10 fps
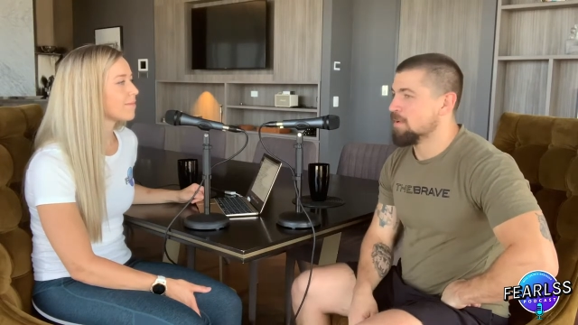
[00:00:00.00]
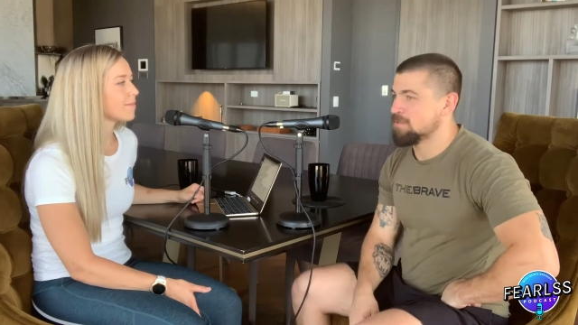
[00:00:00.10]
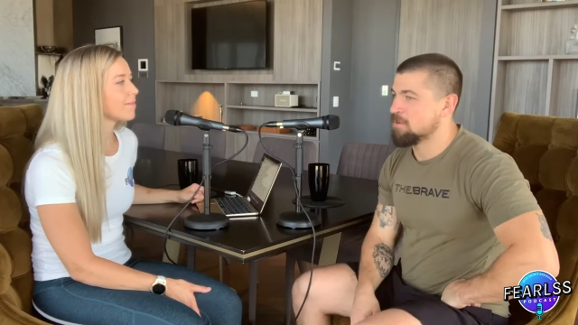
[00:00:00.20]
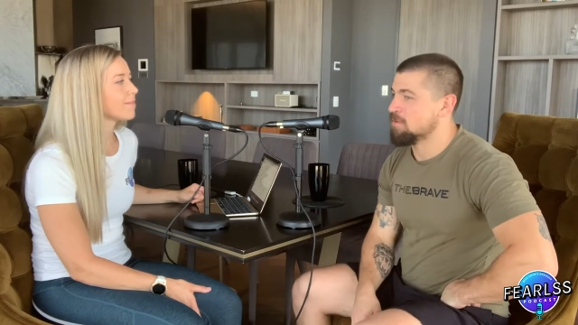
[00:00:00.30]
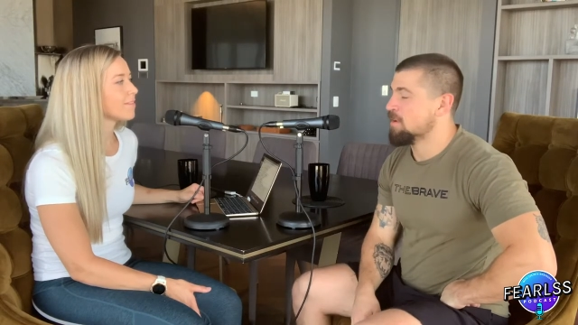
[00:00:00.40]
Speaker 1: he's
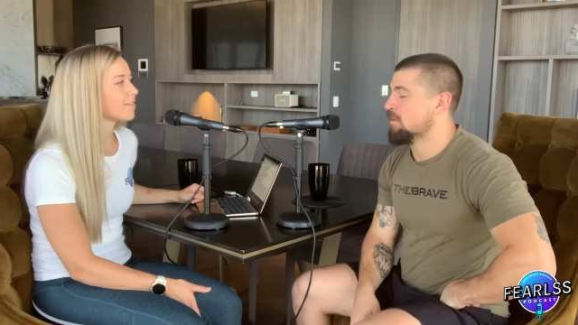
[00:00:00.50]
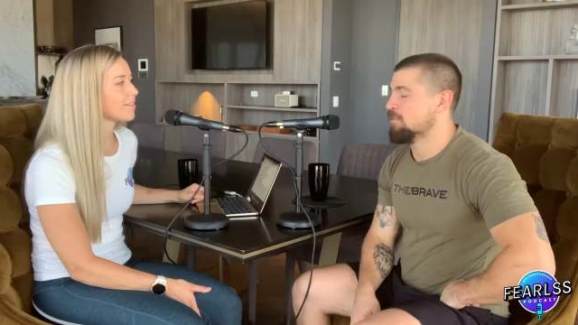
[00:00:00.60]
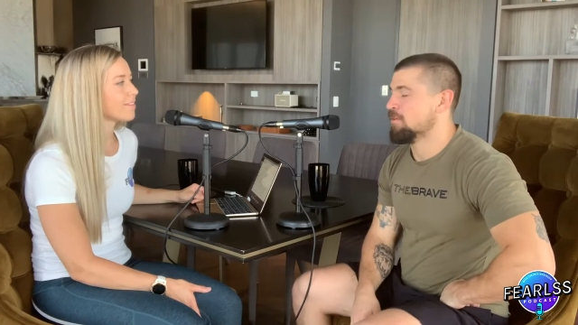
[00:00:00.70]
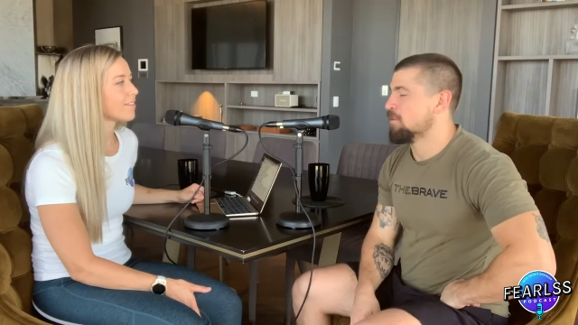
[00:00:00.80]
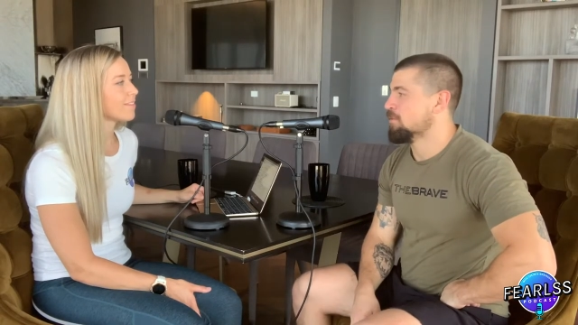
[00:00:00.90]
got
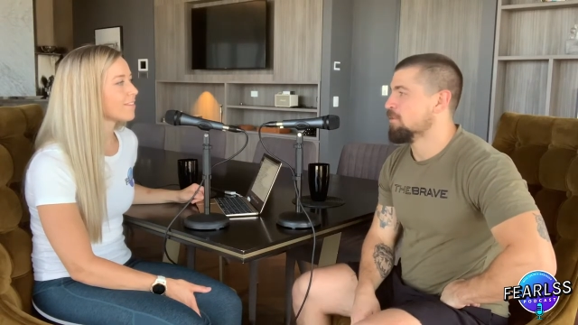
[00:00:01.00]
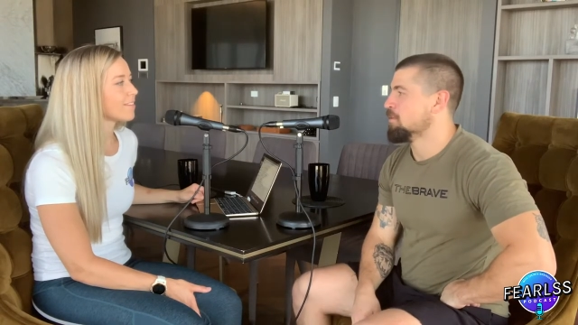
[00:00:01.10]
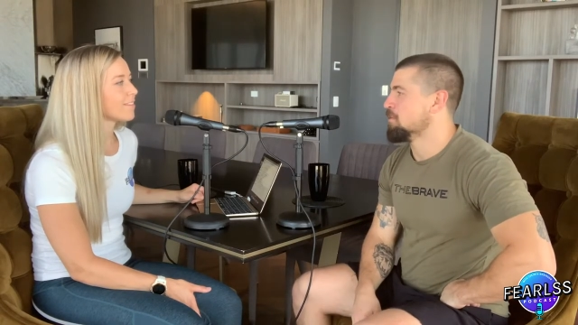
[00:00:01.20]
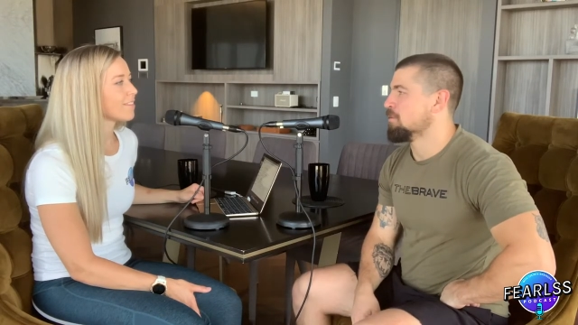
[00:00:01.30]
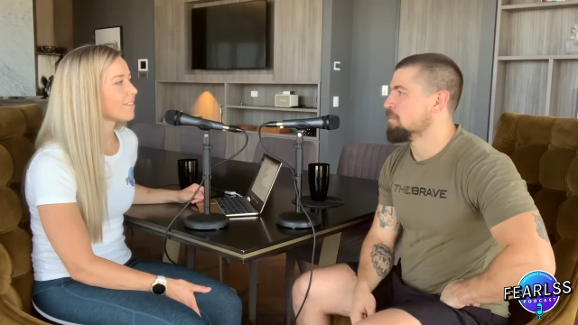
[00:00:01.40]
nothing on a thirty
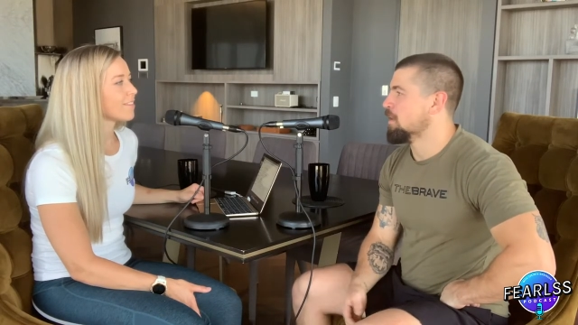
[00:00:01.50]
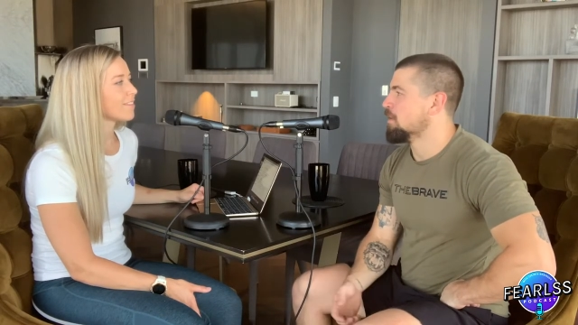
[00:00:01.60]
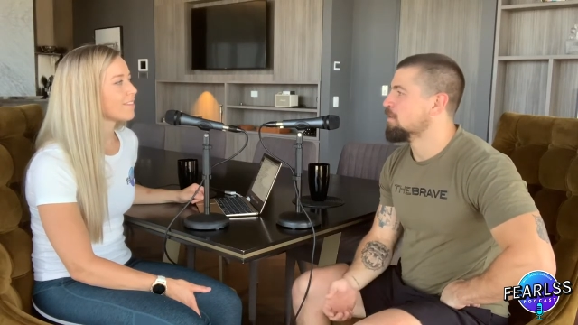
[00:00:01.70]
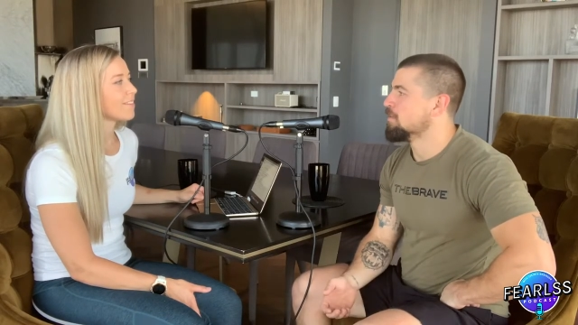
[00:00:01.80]
year old man.